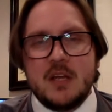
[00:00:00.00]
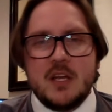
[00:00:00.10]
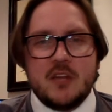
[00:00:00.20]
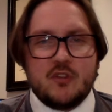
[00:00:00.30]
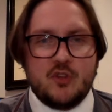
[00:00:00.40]

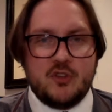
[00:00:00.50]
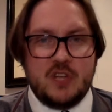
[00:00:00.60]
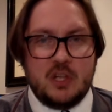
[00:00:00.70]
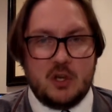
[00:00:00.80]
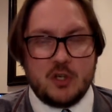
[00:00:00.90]
So you see a
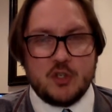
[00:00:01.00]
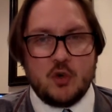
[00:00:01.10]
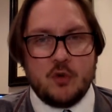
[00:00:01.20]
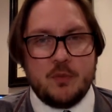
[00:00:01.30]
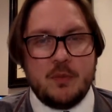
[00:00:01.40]
large
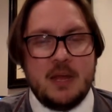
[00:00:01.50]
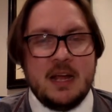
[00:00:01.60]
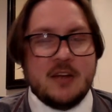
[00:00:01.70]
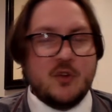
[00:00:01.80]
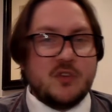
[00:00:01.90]
growth,
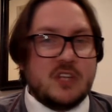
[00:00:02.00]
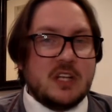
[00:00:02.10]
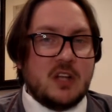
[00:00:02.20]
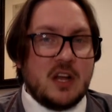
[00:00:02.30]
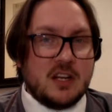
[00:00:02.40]
and you see a
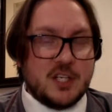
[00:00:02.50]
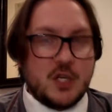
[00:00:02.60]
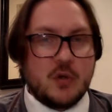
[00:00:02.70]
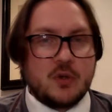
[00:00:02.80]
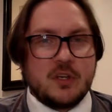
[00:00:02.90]
lot of
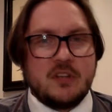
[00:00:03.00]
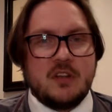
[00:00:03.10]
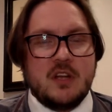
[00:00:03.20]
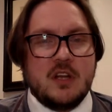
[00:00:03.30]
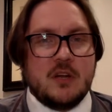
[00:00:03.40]
children
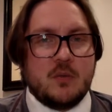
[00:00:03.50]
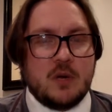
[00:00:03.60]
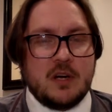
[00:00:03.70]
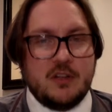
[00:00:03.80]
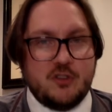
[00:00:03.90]
where
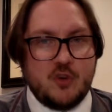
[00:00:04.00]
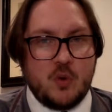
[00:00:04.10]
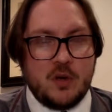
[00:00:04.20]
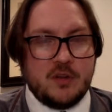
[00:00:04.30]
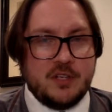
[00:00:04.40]

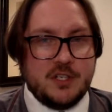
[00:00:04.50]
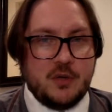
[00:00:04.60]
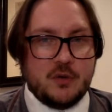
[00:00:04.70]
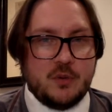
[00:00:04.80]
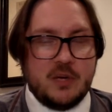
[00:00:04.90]
historically
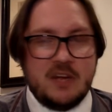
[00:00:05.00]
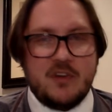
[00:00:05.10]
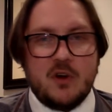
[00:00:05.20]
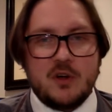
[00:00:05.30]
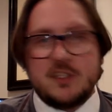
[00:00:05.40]
children would have a
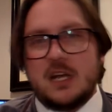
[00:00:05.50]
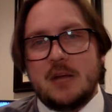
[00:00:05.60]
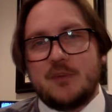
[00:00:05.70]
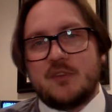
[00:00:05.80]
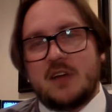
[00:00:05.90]
hard time
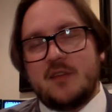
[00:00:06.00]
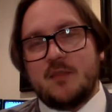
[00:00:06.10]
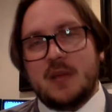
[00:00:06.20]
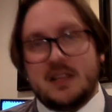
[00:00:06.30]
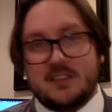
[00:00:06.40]
surviving
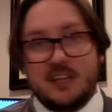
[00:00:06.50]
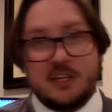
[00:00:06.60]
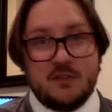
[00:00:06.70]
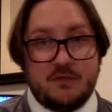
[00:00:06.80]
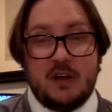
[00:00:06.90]
past the age
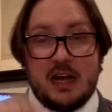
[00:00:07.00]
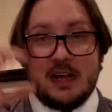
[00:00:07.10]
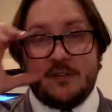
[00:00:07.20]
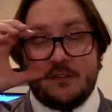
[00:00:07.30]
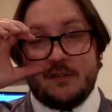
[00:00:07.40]
of
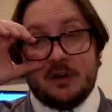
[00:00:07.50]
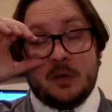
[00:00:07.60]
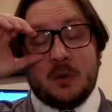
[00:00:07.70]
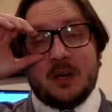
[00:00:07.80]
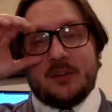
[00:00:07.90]
5 and very
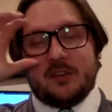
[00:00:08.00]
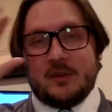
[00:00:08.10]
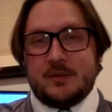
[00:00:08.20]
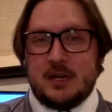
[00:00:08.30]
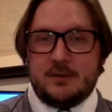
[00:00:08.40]
rarely
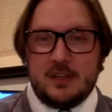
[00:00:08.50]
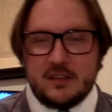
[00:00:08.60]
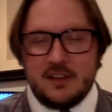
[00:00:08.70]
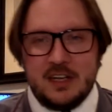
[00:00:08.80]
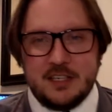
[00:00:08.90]
sometimes get to
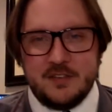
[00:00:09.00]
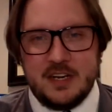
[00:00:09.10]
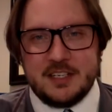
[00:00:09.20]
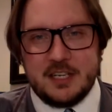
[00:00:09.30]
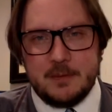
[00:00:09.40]
the age of
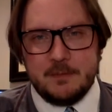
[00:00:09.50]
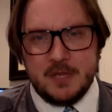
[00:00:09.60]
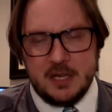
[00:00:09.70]
18.